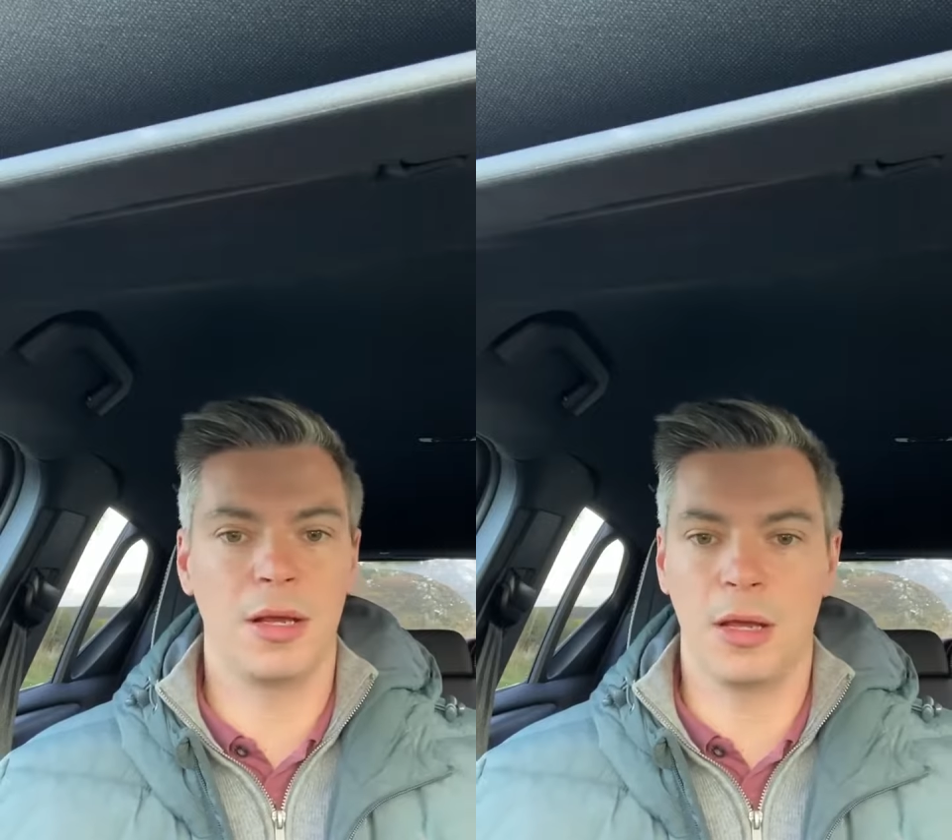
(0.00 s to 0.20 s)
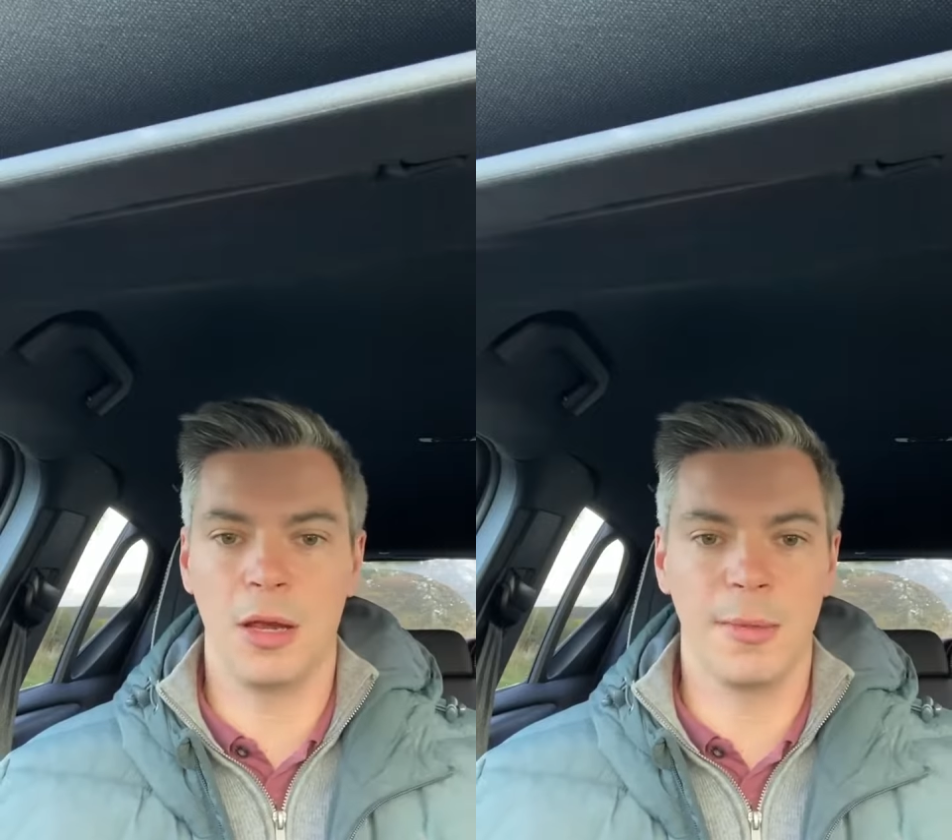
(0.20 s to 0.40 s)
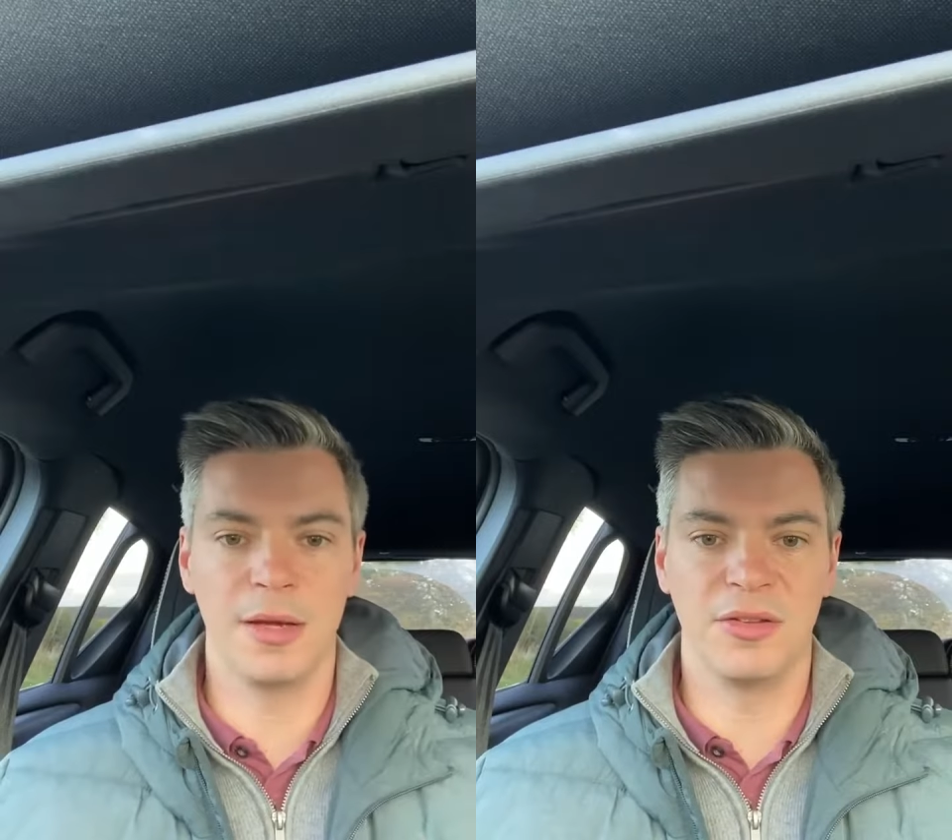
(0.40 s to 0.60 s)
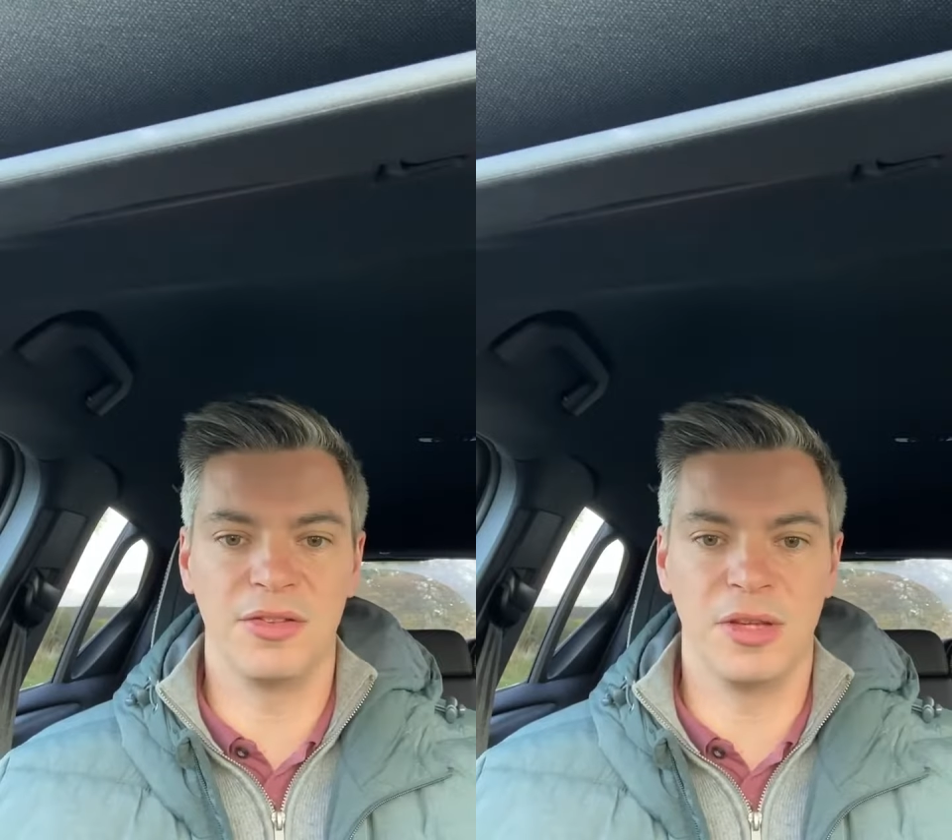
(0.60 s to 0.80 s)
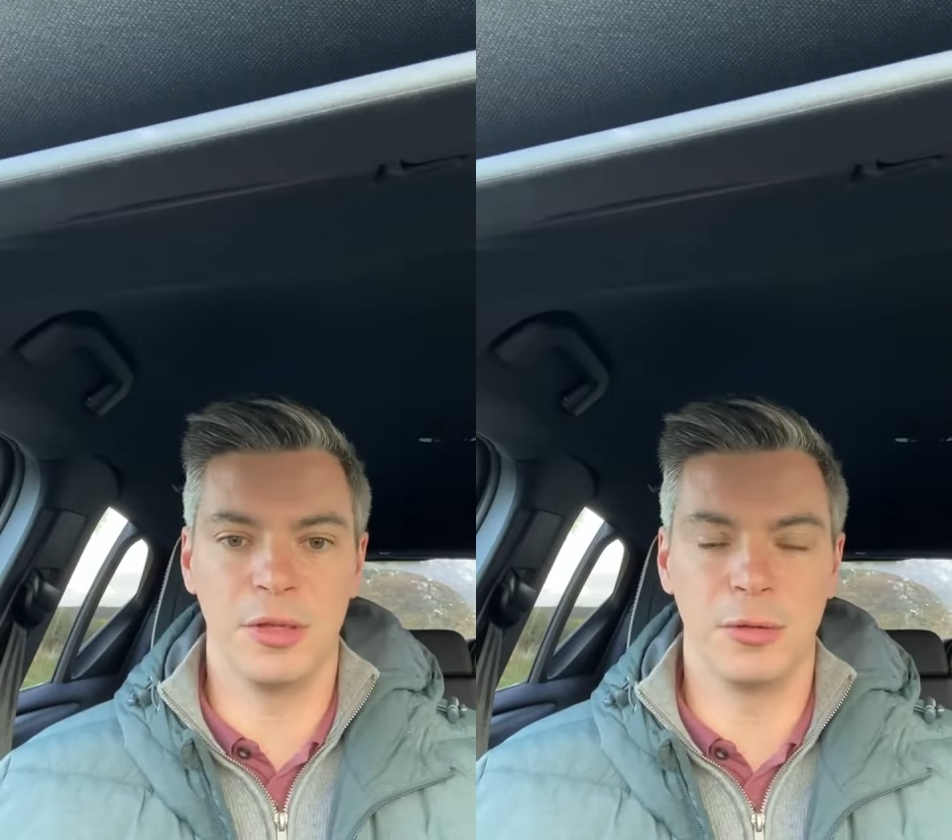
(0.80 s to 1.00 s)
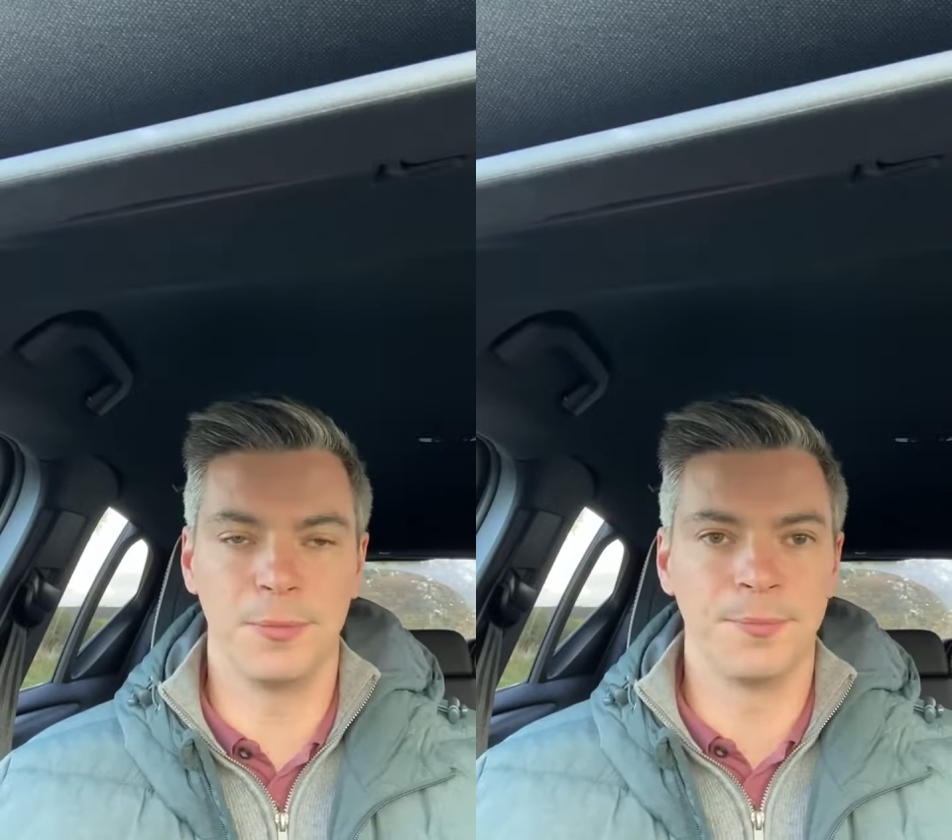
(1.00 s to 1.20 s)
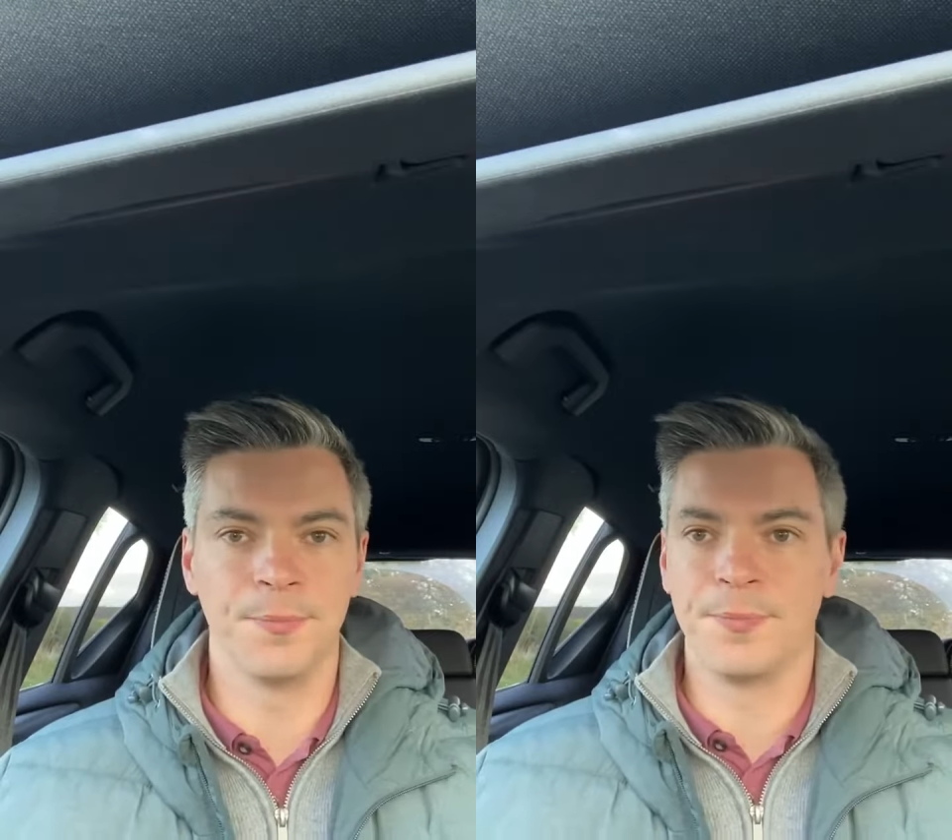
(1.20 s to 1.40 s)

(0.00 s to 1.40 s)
and I can come out and see you.